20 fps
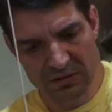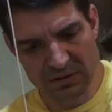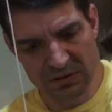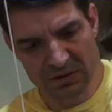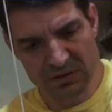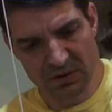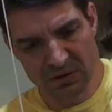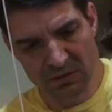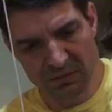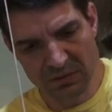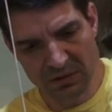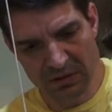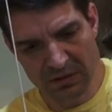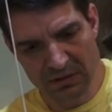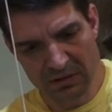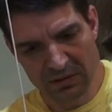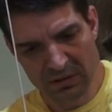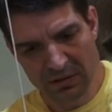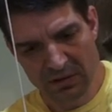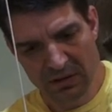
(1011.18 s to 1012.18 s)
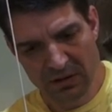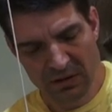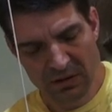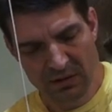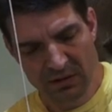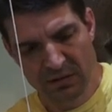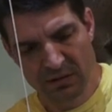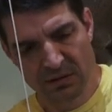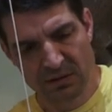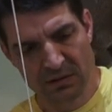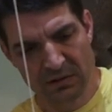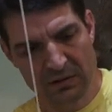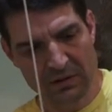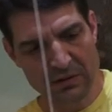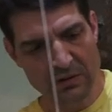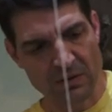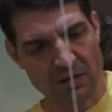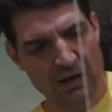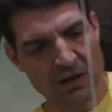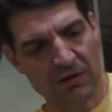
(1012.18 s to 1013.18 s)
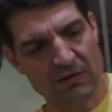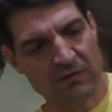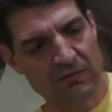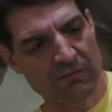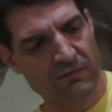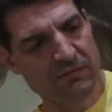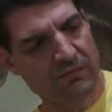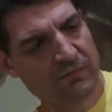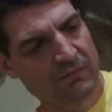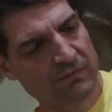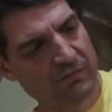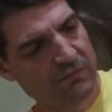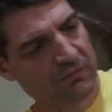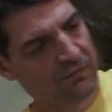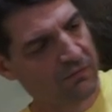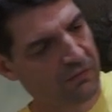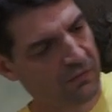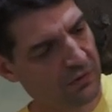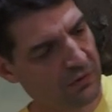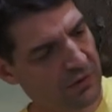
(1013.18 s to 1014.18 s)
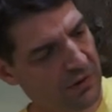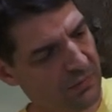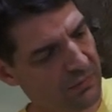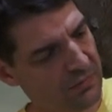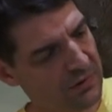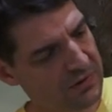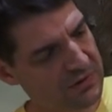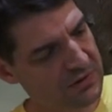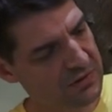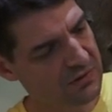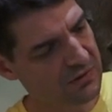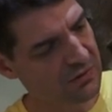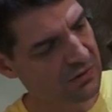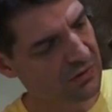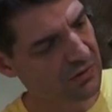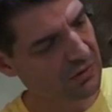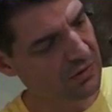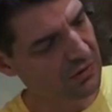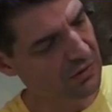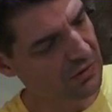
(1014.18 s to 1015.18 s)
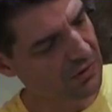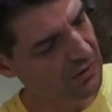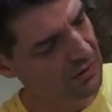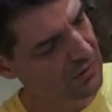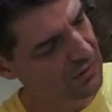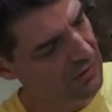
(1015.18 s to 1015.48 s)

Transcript: determine, you know, how filled up this is going to look.